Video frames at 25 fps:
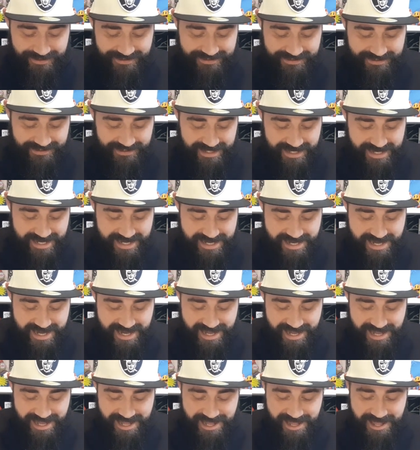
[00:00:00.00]
see
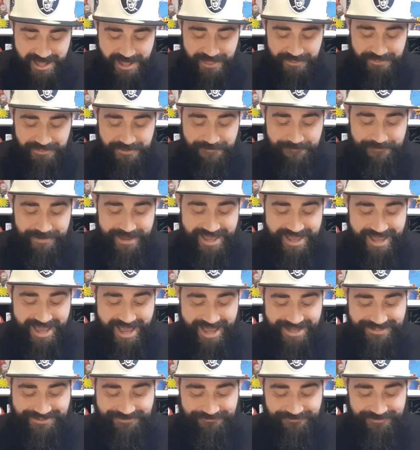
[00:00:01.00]
the
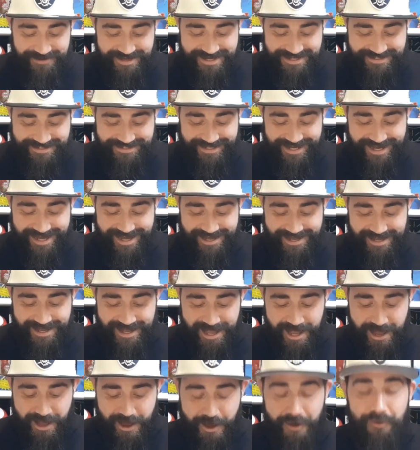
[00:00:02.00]
PS Vita
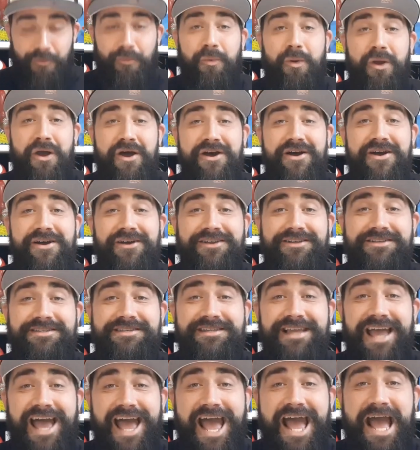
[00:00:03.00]

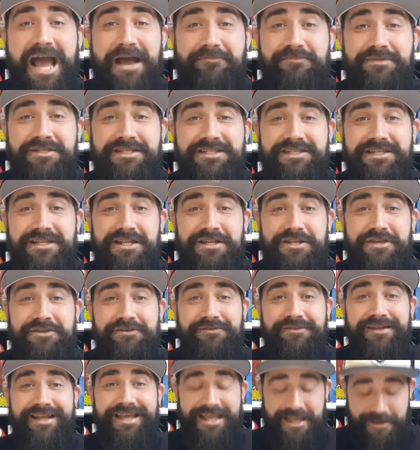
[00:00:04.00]
works
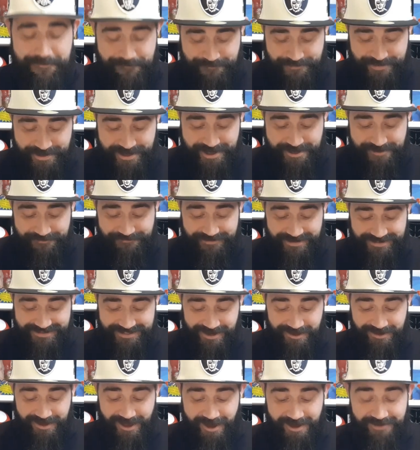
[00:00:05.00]
absolutely perfect.
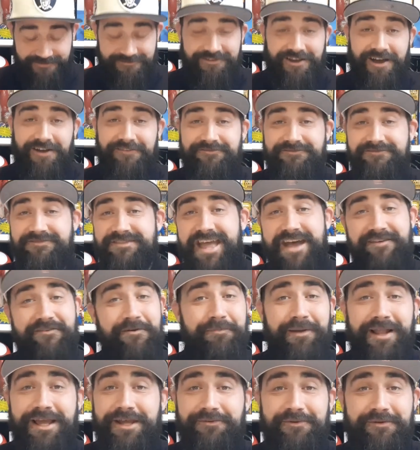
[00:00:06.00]
I've never
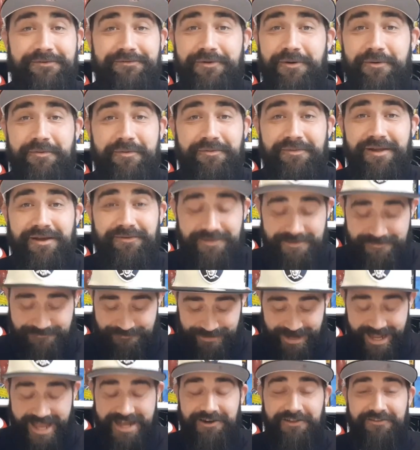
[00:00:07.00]
played one before. I've been
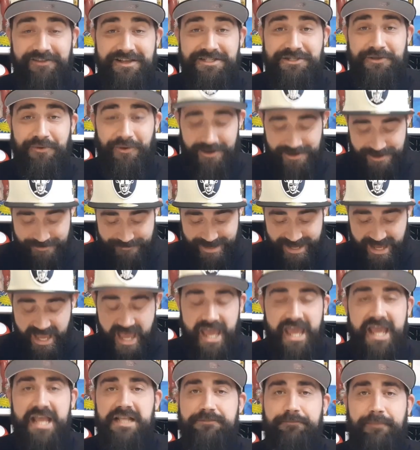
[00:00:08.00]
playing on this quite a bit.
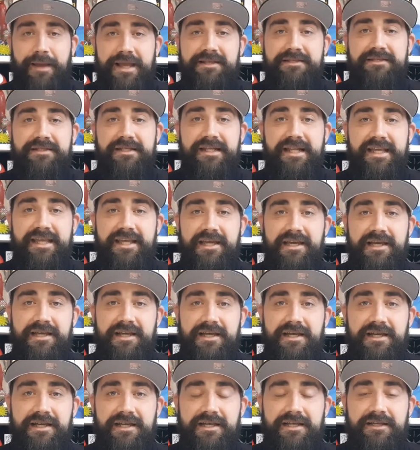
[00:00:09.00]
It's basically
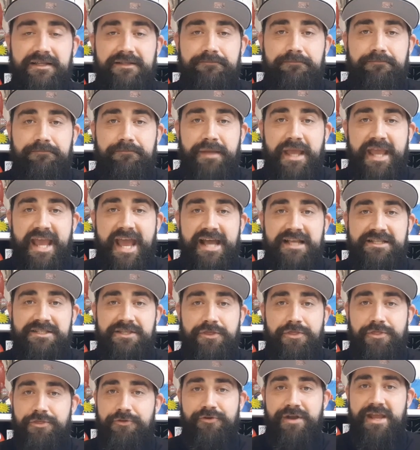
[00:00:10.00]
a
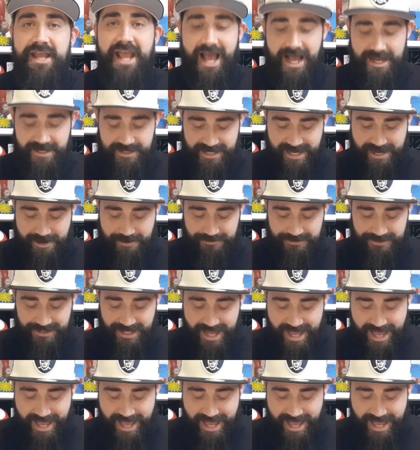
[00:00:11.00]
PS3 handheld.